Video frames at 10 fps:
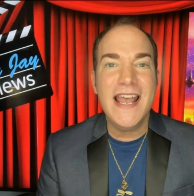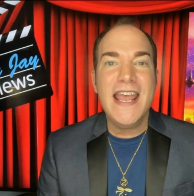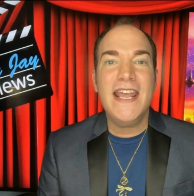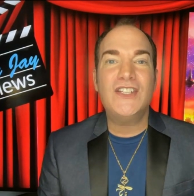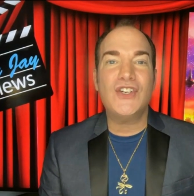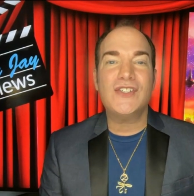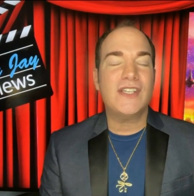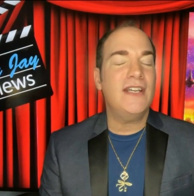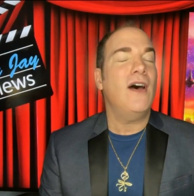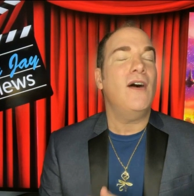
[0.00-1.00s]
It's just
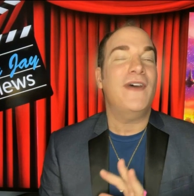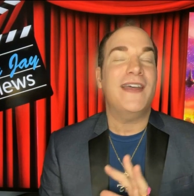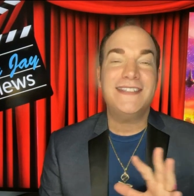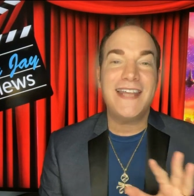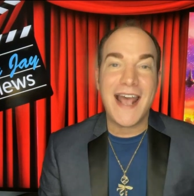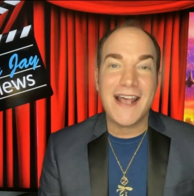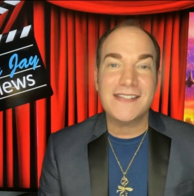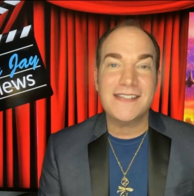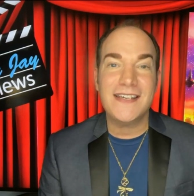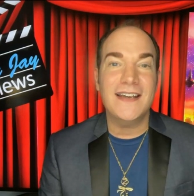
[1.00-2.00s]
a
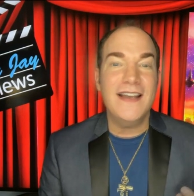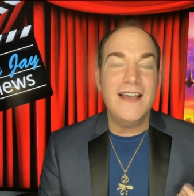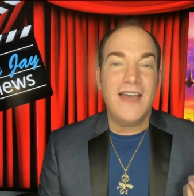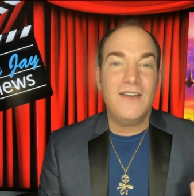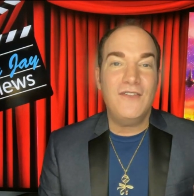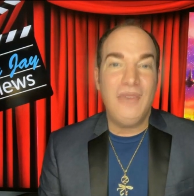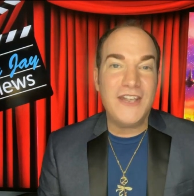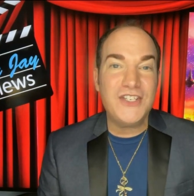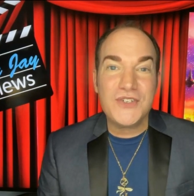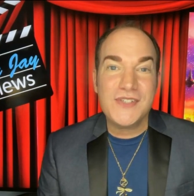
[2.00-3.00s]
fantastic
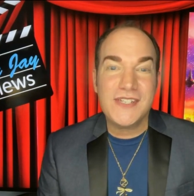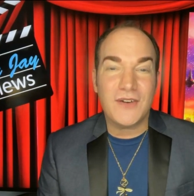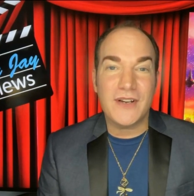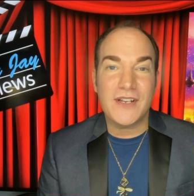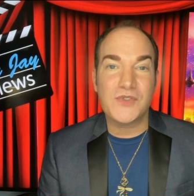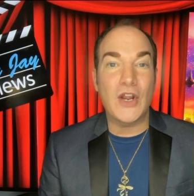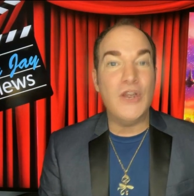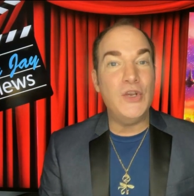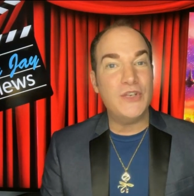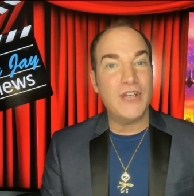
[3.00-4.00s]
adventure series where a
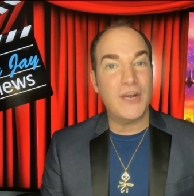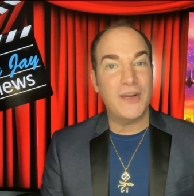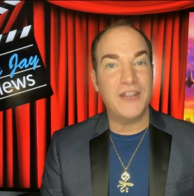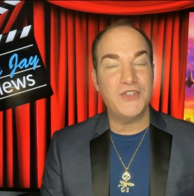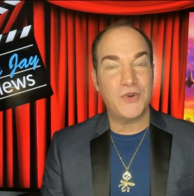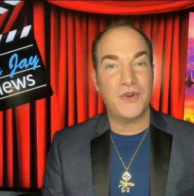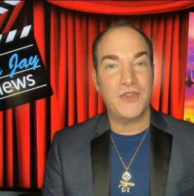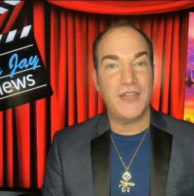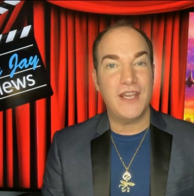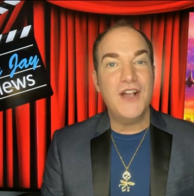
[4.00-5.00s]
new generation
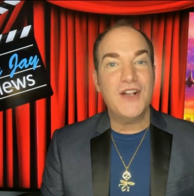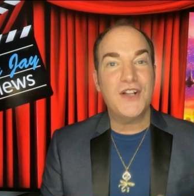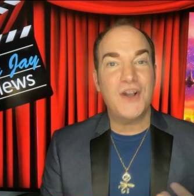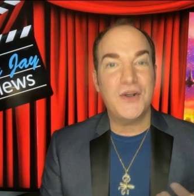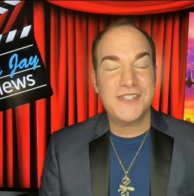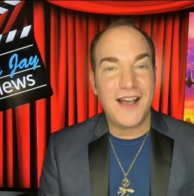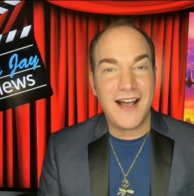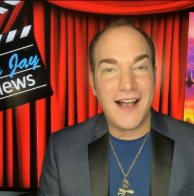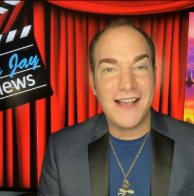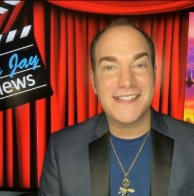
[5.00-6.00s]
Dorothy goes to
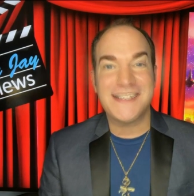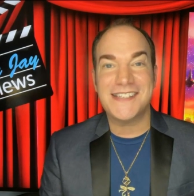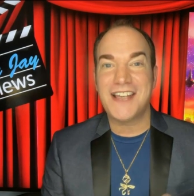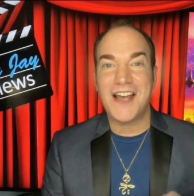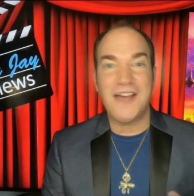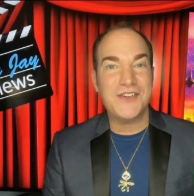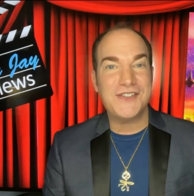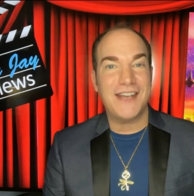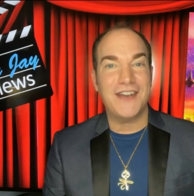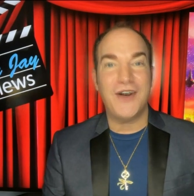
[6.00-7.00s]
Oz, discovers
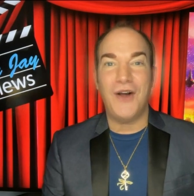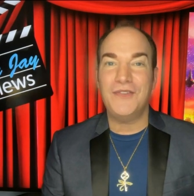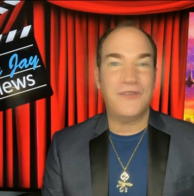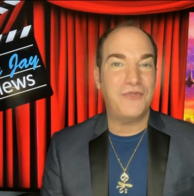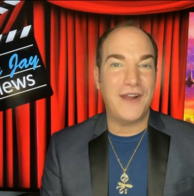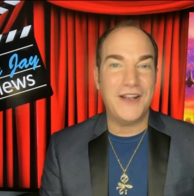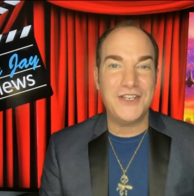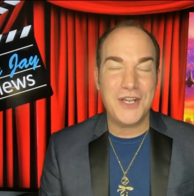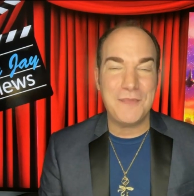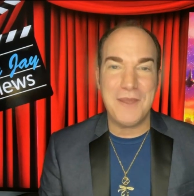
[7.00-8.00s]
it, and all of the
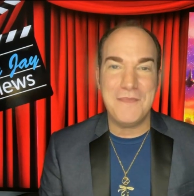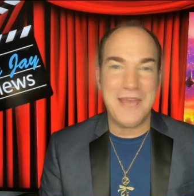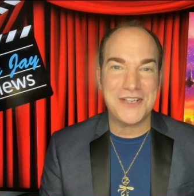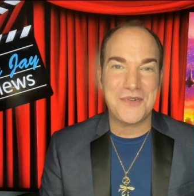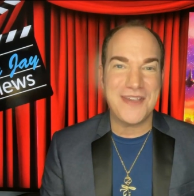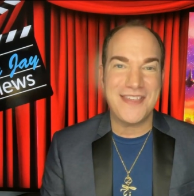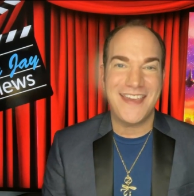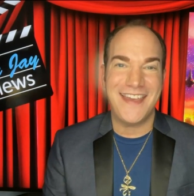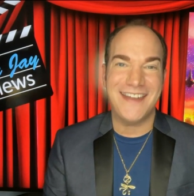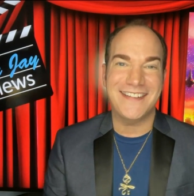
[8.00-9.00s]
friendship and magic
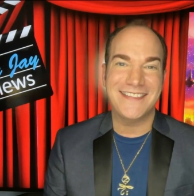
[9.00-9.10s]
within.